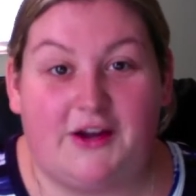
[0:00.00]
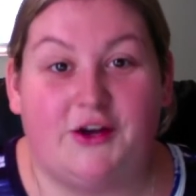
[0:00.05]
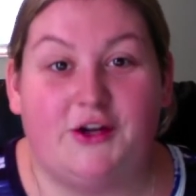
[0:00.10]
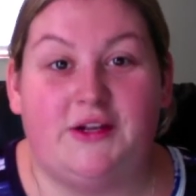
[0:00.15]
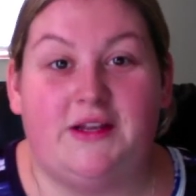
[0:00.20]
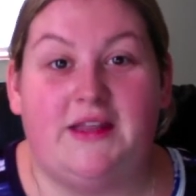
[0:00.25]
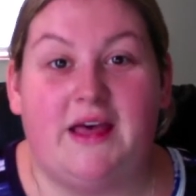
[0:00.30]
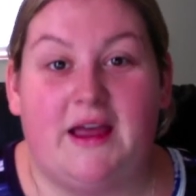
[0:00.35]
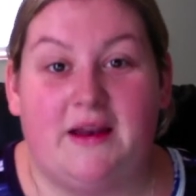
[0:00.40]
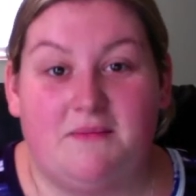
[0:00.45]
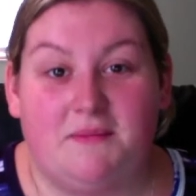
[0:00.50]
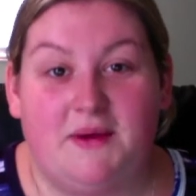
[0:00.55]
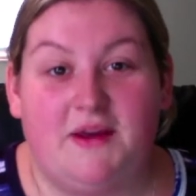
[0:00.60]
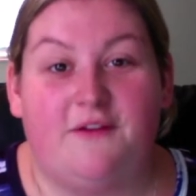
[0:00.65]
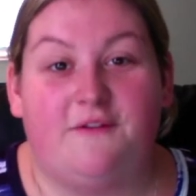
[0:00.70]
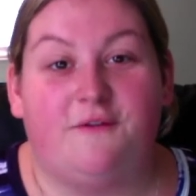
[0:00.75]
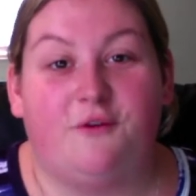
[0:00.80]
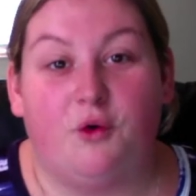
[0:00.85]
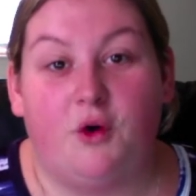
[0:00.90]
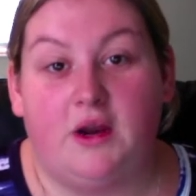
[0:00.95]
could then be
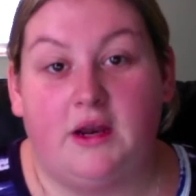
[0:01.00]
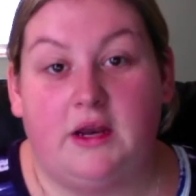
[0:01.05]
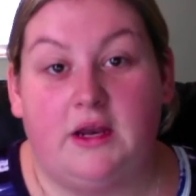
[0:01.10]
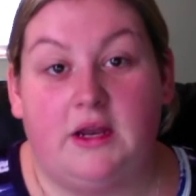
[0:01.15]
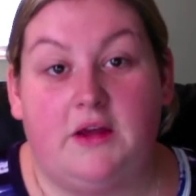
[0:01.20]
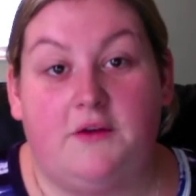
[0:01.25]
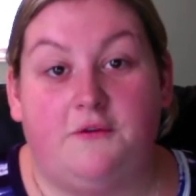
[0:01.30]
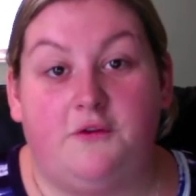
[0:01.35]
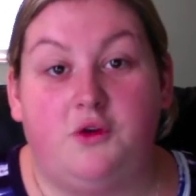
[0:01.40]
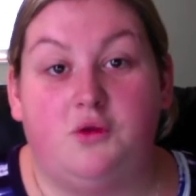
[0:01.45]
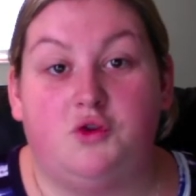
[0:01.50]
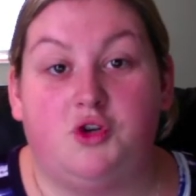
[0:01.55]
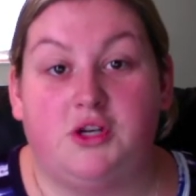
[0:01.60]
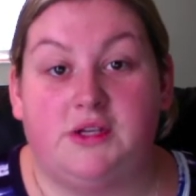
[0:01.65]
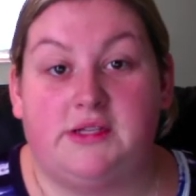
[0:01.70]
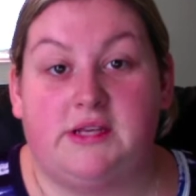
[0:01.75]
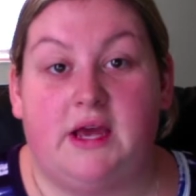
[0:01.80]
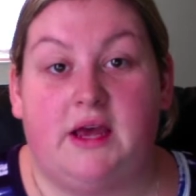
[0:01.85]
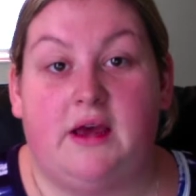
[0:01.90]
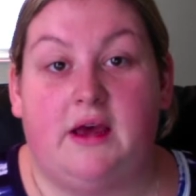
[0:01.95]
avoided if you
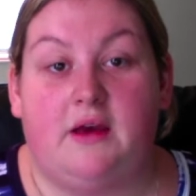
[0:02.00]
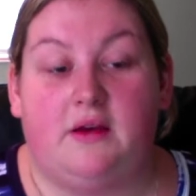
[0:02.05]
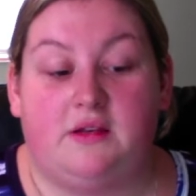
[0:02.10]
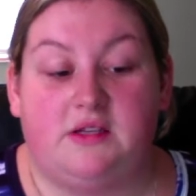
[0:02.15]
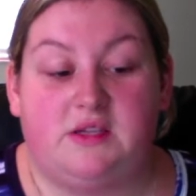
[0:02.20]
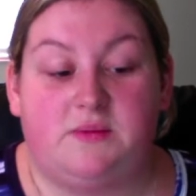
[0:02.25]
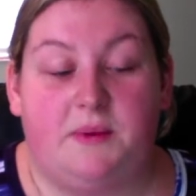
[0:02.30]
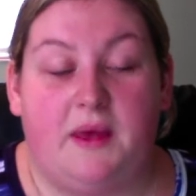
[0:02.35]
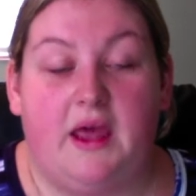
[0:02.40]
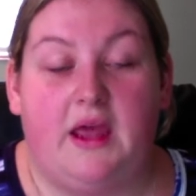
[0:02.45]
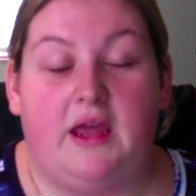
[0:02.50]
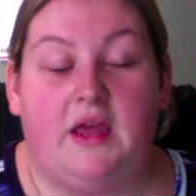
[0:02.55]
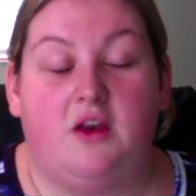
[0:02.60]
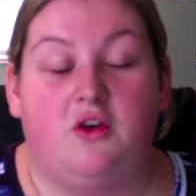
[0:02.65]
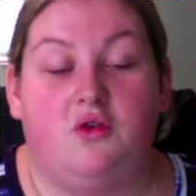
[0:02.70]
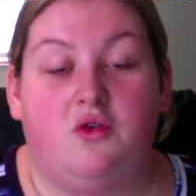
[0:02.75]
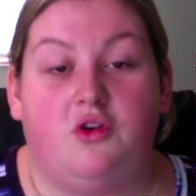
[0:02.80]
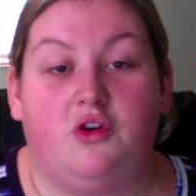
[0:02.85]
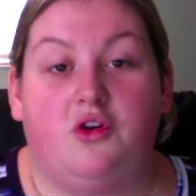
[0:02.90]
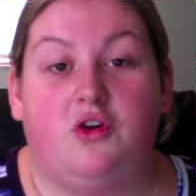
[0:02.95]
just spay and
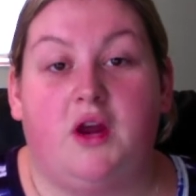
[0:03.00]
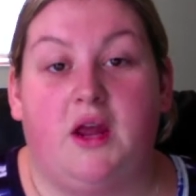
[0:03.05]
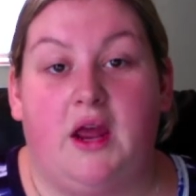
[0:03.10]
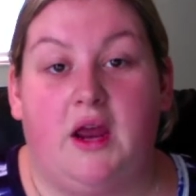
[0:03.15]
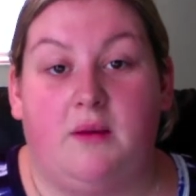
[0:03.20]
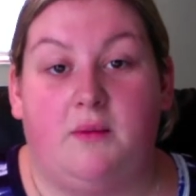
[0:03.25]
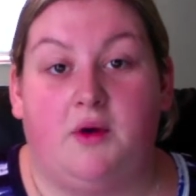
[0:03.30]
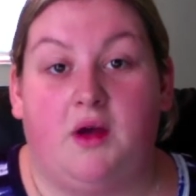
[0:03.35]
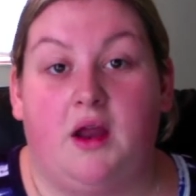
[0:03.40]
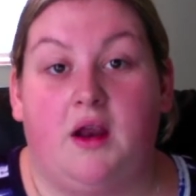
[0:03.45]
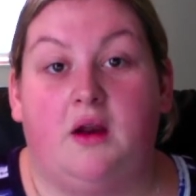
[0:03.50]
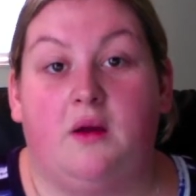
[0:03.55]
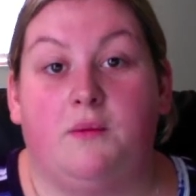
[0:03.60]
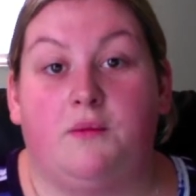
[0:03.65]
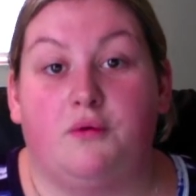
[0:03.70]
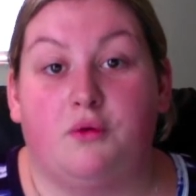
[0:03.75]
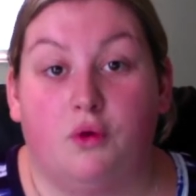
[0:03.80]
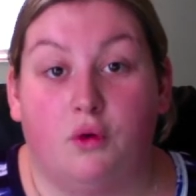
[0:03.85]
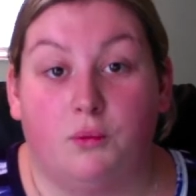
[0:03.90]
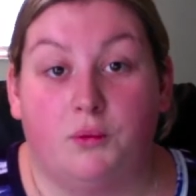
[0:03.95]
neuter your animal at an
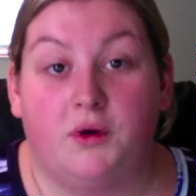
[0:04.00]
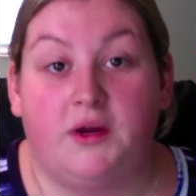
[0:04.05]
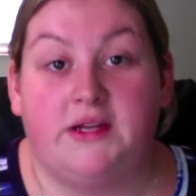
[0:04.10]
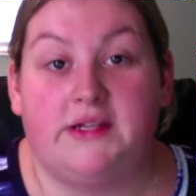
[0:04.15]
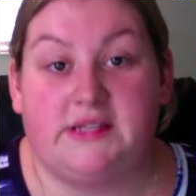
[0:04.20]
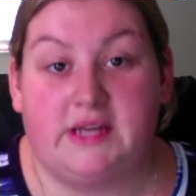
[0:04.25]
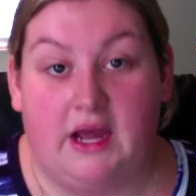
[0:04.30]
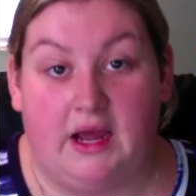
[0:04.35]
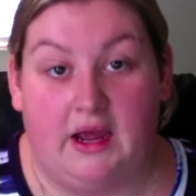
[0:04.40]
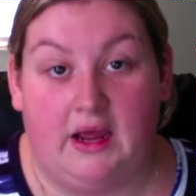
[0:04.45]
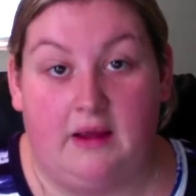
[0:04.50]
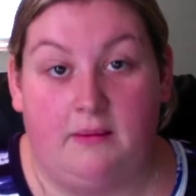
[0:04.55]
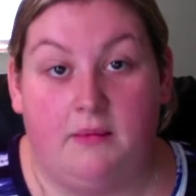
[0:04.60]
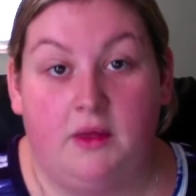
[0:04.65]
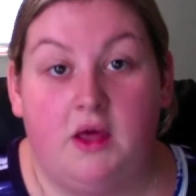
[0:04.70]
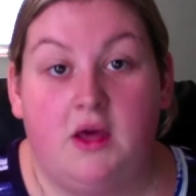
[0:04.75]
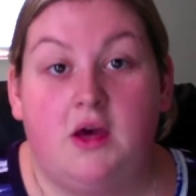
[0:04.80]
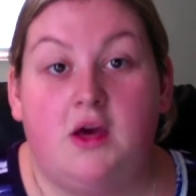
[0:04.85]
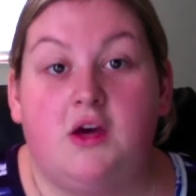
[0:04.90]
appropriate time